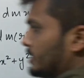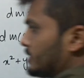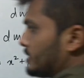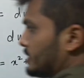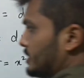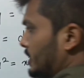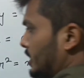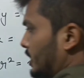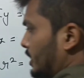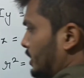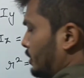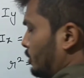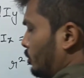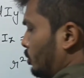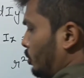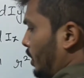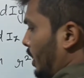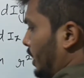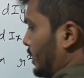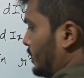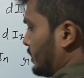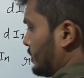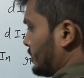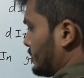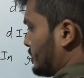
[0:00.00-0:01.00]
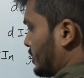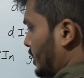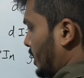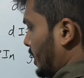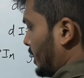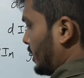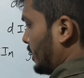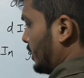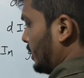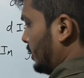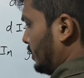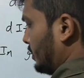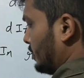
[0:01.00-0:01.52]
I write? See here,
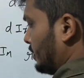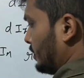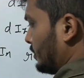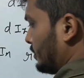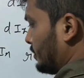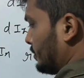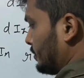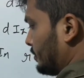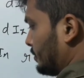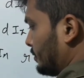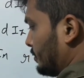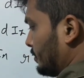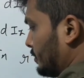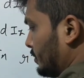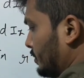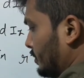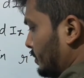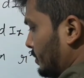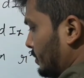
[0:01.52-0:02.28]
look at this triangle.